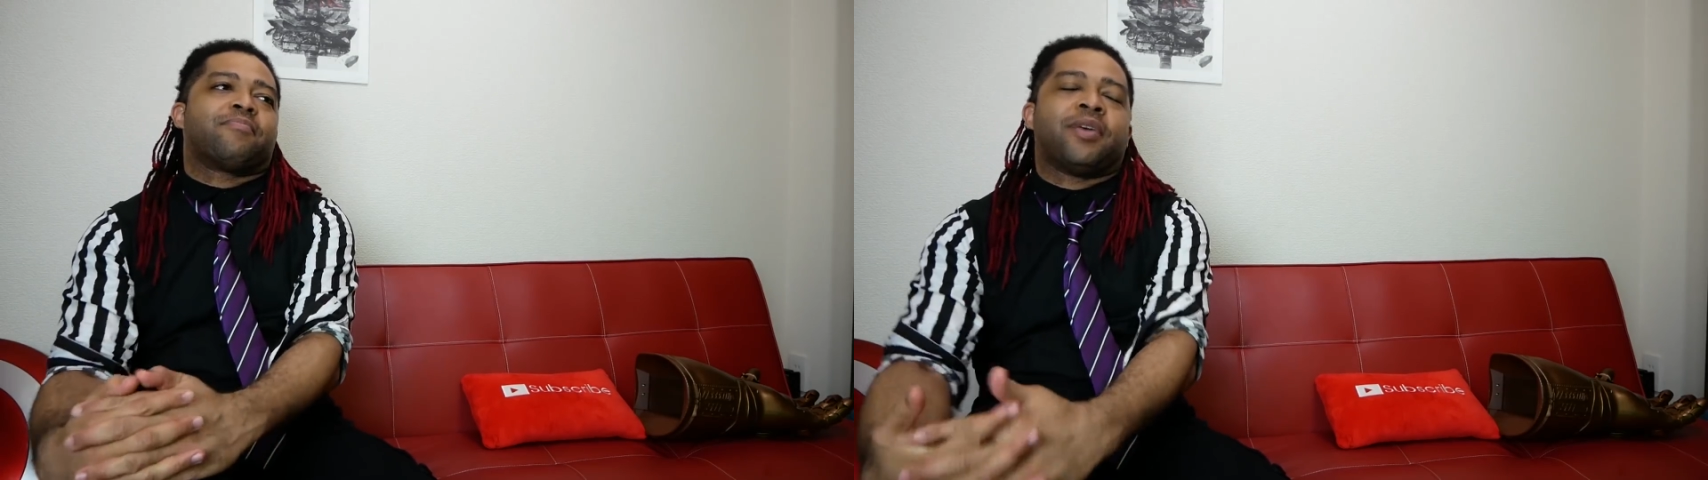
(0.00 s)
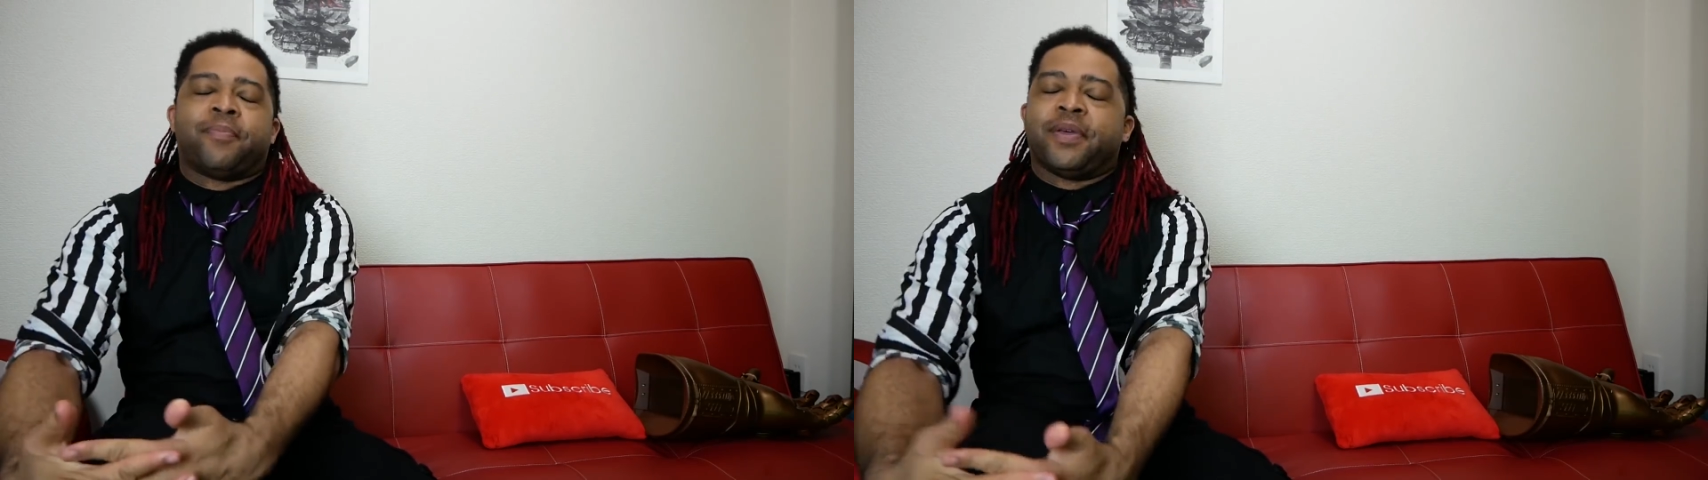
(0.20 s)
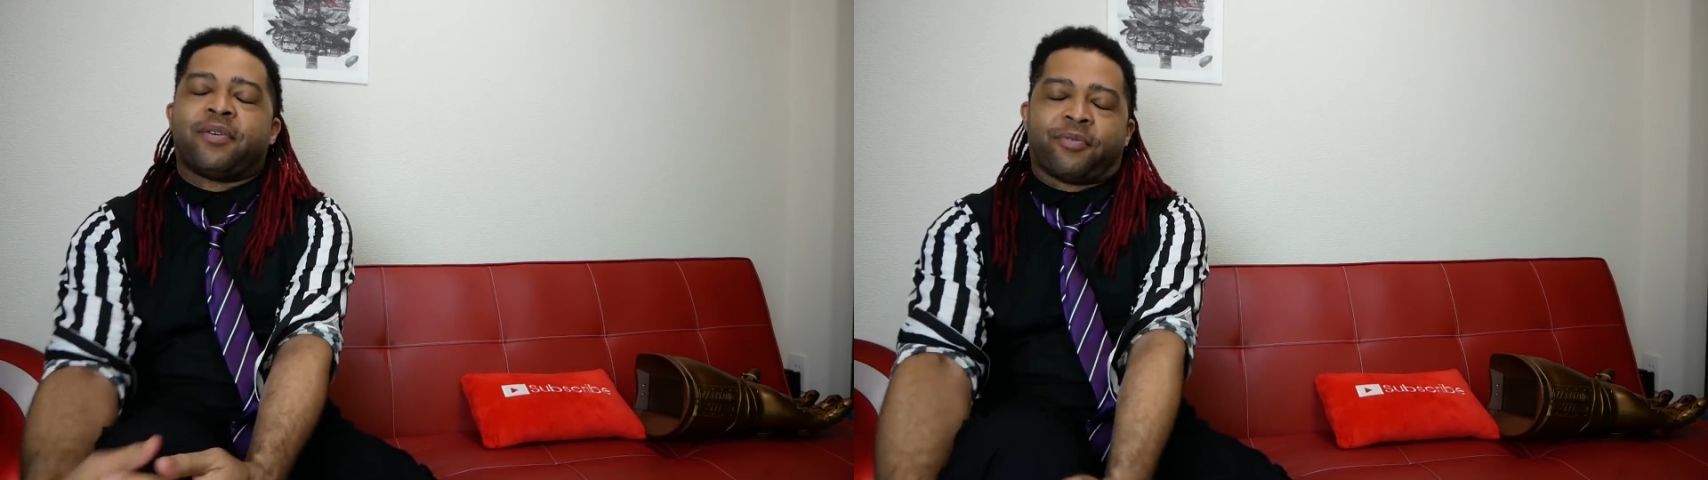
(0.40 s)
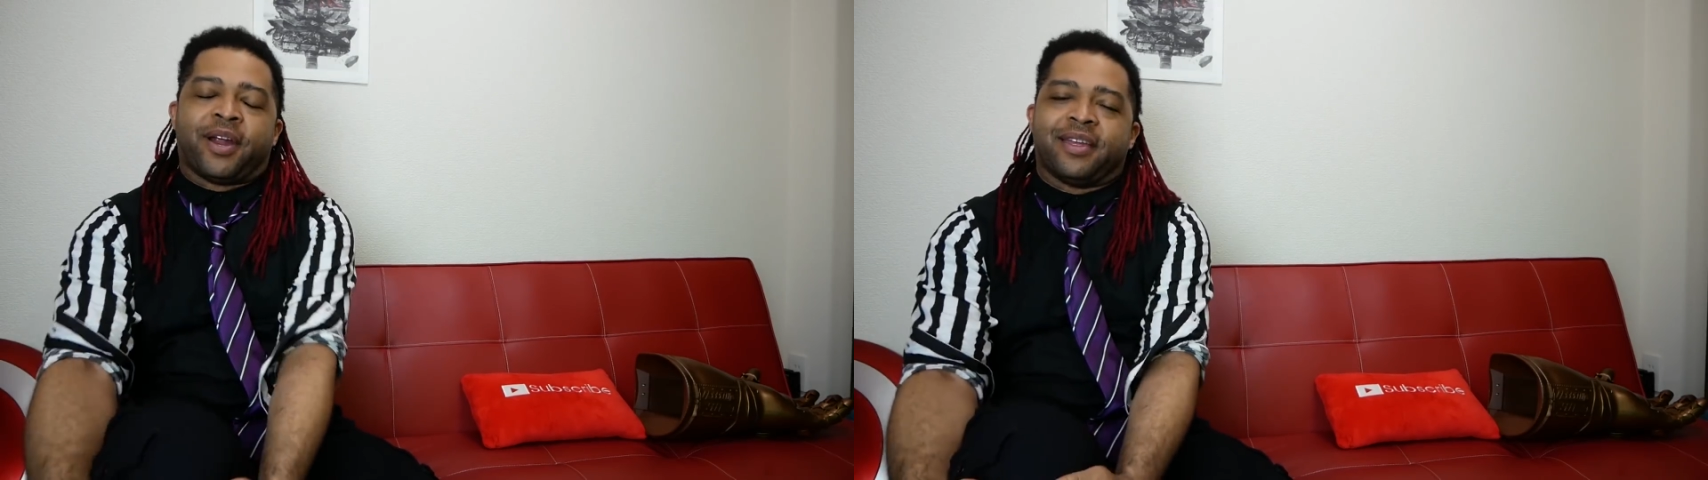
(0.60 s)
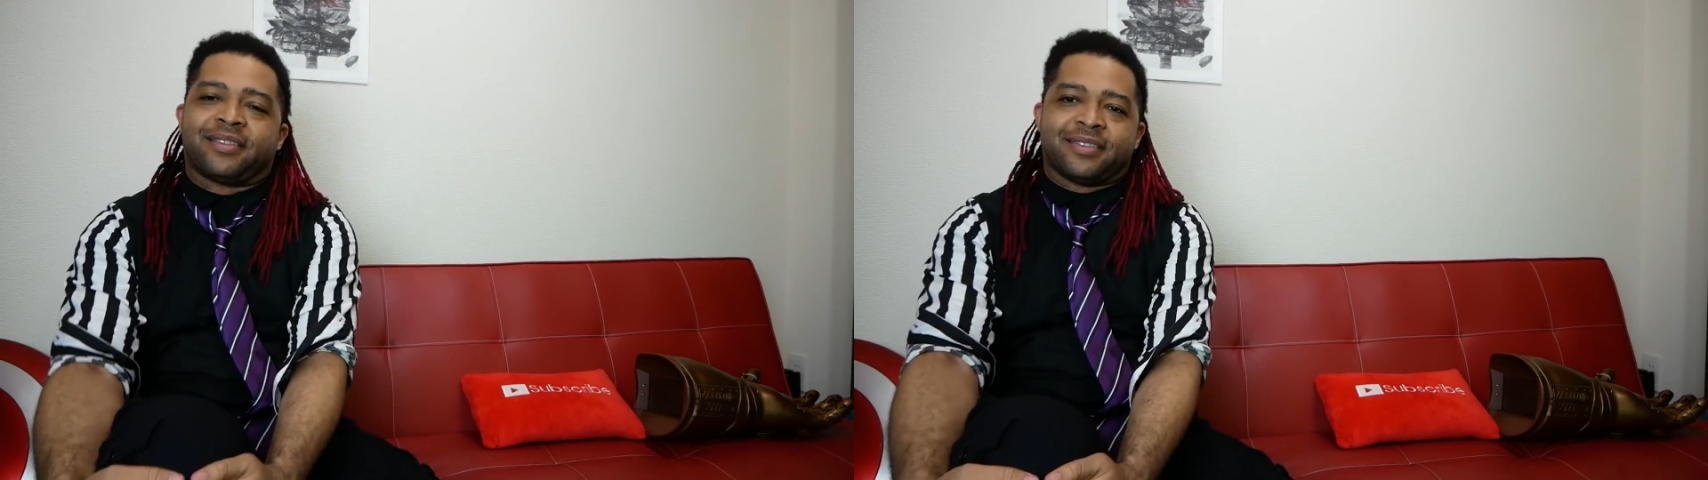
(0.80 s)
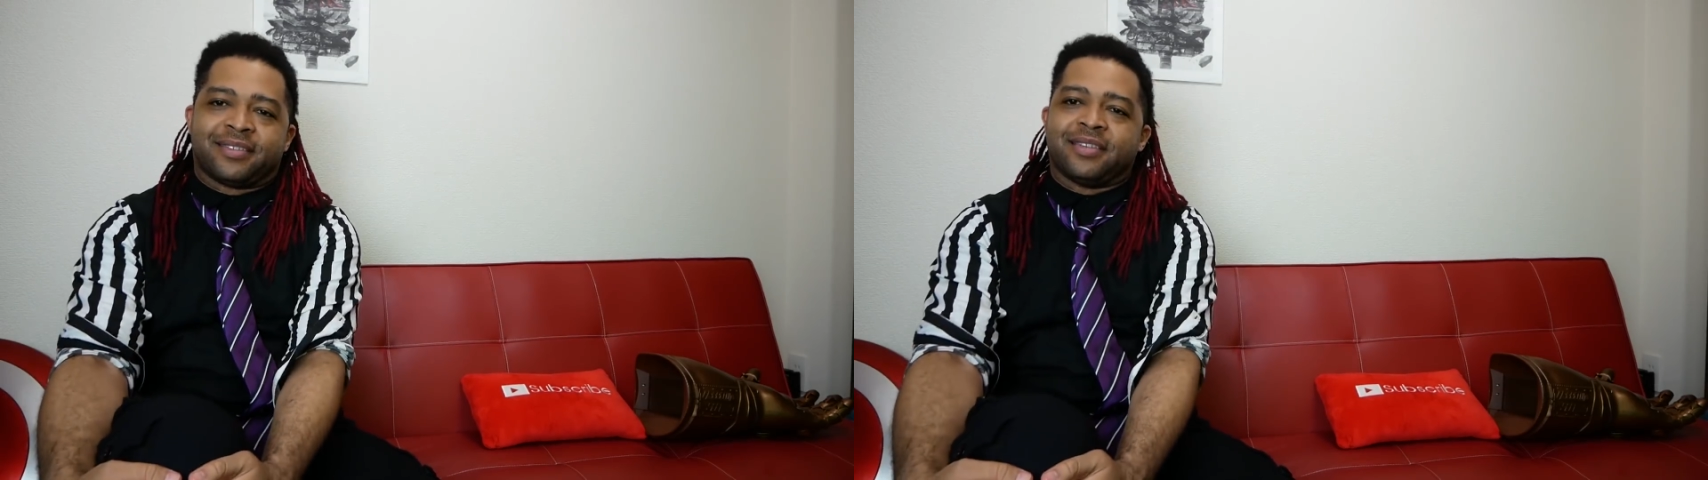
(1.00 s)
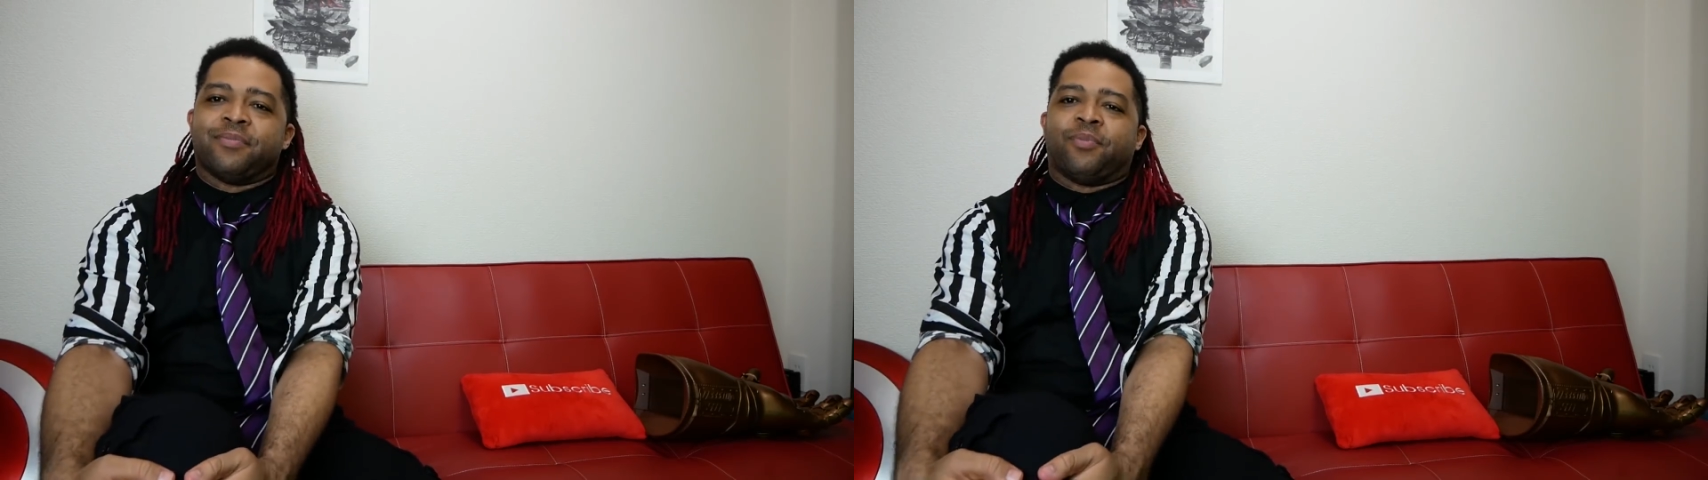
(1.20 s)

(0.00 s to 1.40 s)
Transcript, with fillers: it'd be great to see